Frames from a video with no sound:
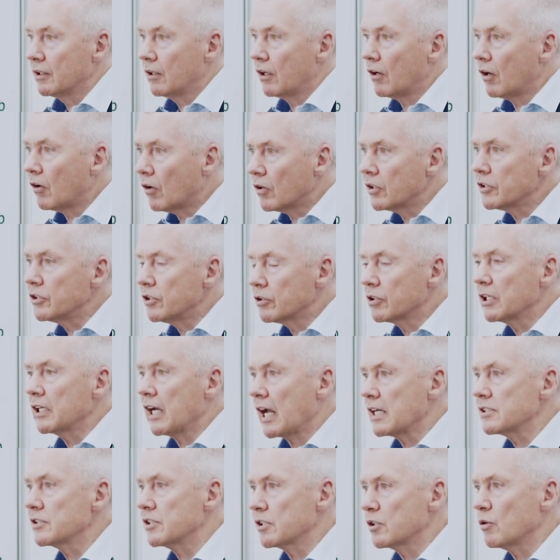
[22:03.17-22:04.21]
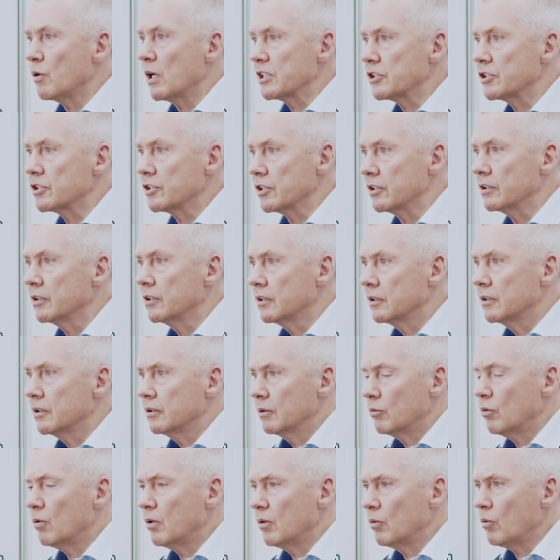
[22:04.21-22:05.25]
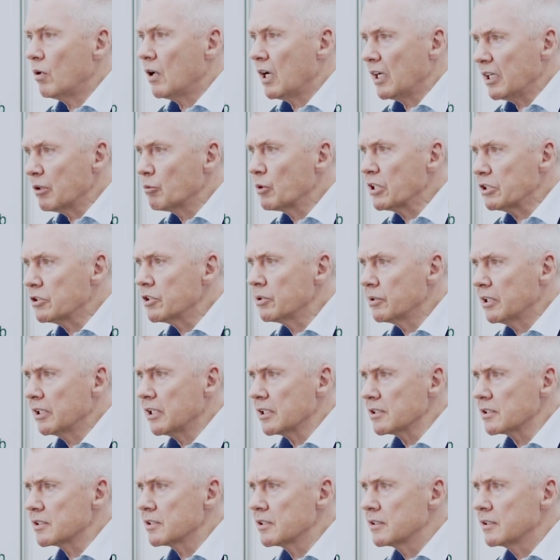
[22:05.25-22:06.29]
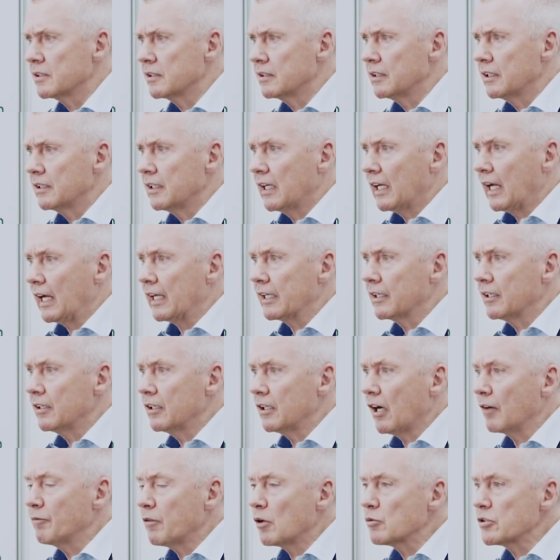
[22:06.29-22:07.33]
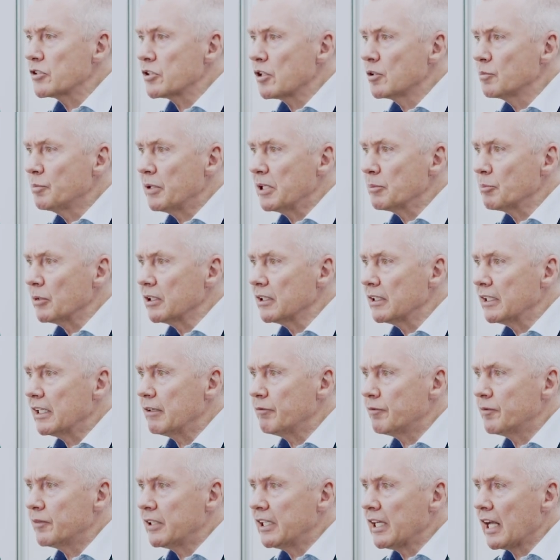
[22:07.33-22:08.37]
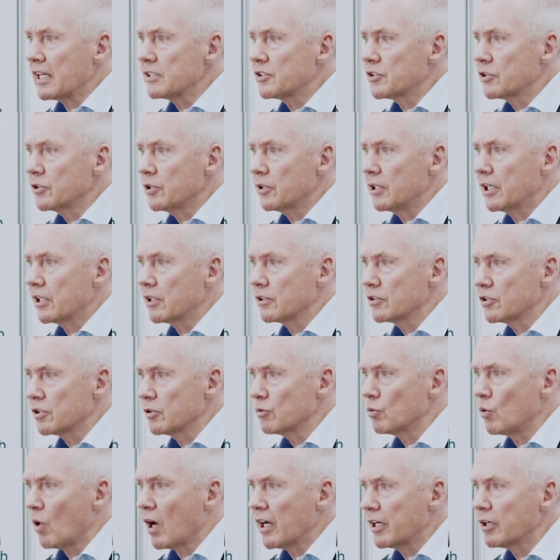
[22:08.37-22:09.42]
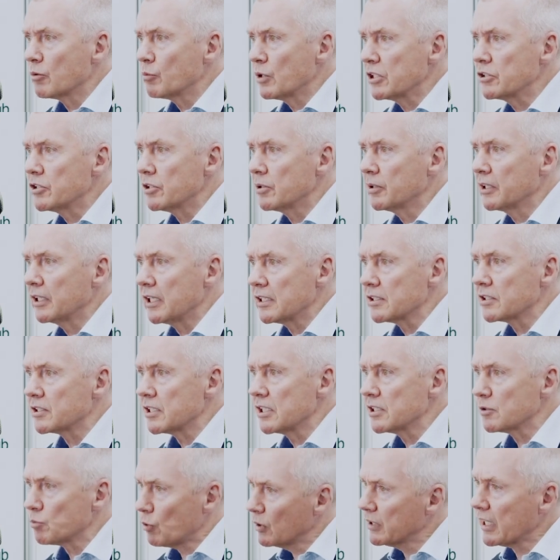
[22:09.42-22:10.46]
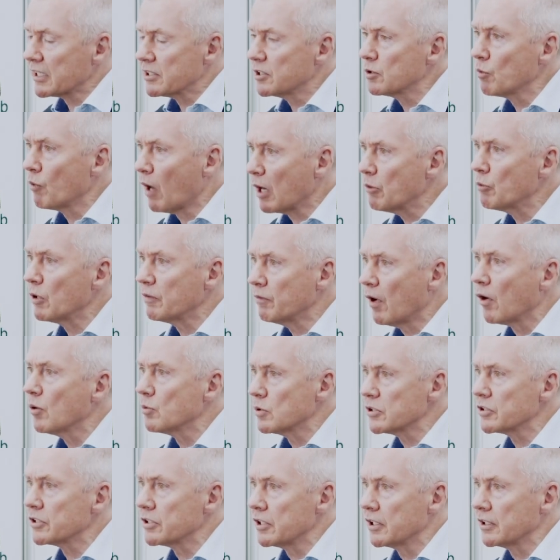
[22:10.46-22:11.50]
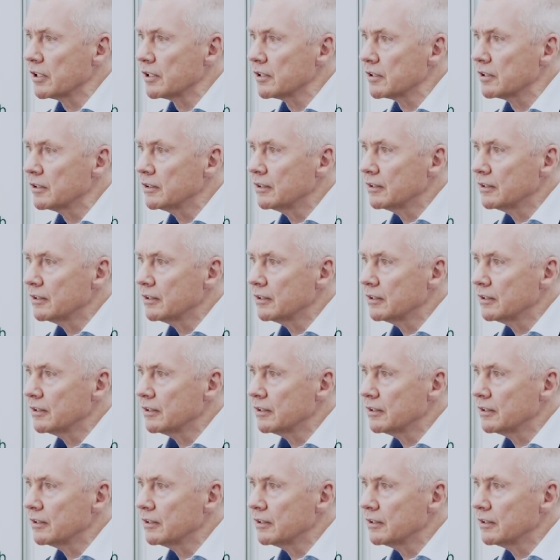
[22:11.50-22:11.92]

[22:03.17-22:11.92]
or you can ask the question, why are we doing this? And I've always told people, if the answer you hear to why are we doing this is, well, that's the way we've always done it,